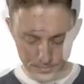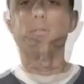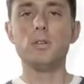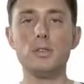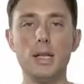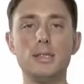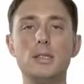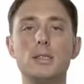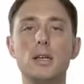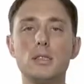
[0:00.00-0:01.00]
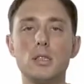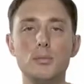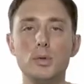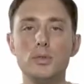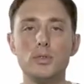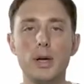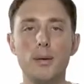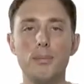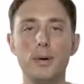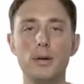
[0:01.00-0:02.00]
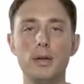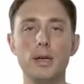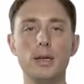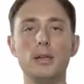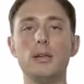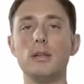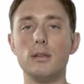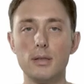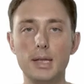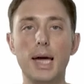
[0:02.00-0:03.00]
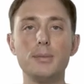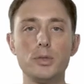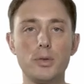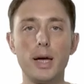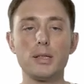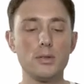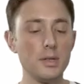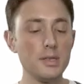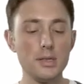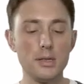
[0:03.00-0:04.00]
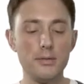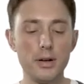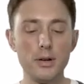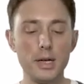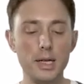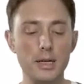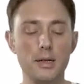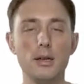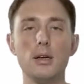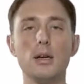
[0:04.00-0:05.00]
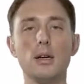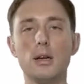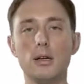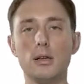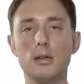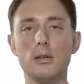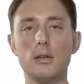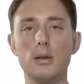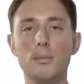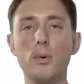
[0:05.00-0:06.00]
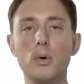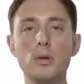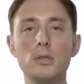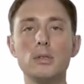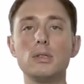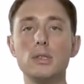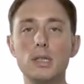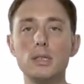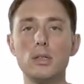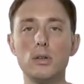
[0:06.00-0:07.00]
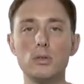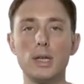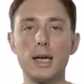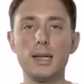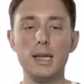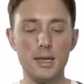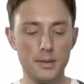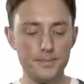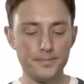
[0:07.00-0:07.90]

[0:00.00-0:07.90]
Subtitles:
First, let's discuss the Bootstrap in the abstract. So this is a very important statistical technique.